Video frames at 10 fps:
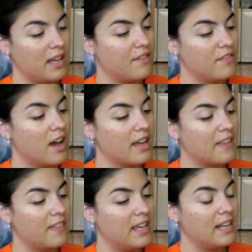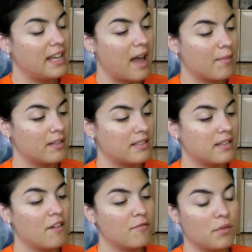if not yet the eating habits,
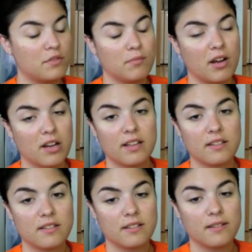of most Americans.